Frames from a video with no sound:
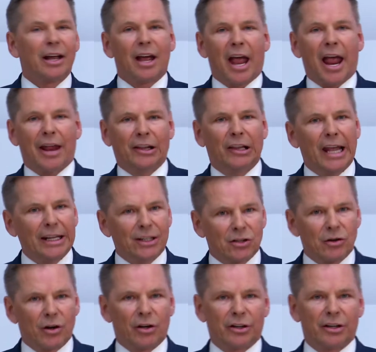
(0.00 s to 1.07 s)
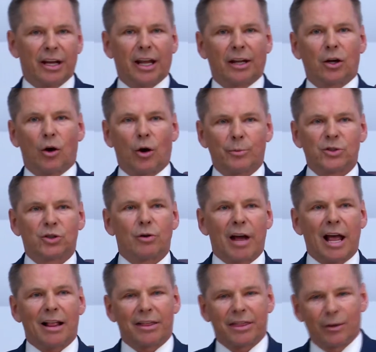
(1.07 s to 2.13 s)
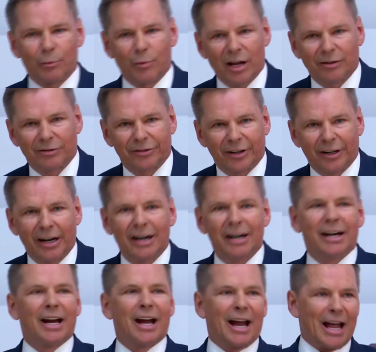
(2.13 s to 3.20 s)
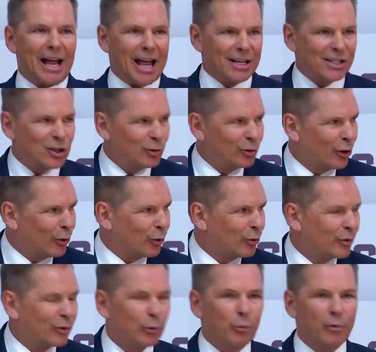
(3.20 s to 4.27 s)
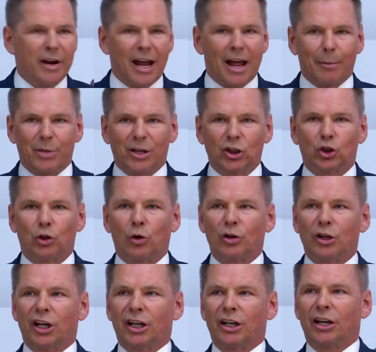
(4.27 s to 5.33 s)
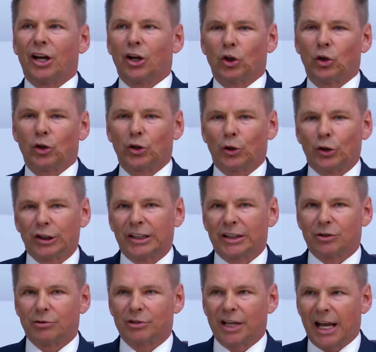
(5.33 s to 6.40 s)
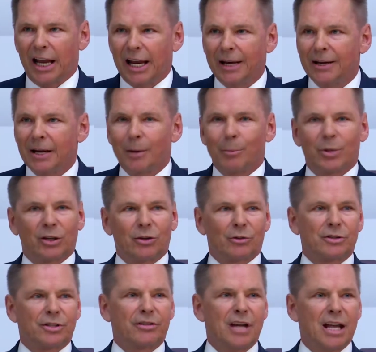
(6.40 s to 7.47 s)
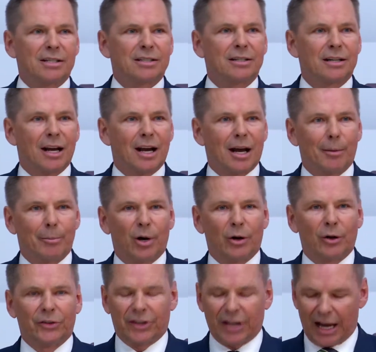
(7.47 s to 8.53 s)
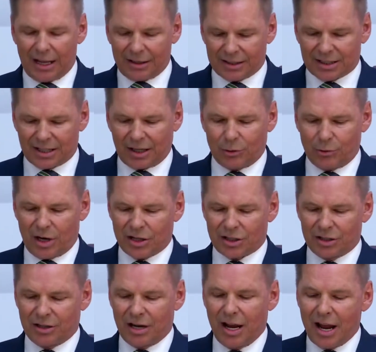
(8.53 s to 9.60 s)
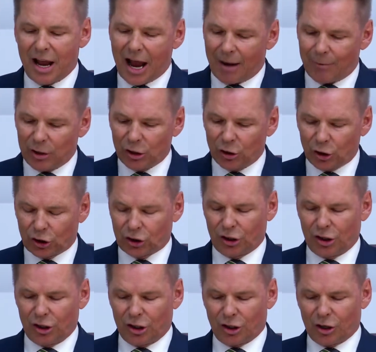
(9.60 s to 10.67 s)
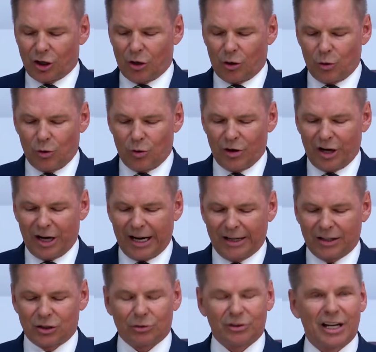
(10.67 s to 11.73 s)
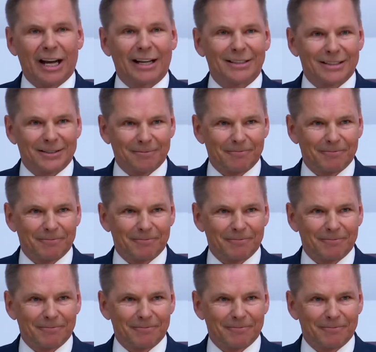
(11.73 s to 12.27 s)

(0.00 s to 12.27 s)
And later on, it comes to health and welfare. As you know, we have been talking not only today, but also yesterday about the health situation. I will not go into that.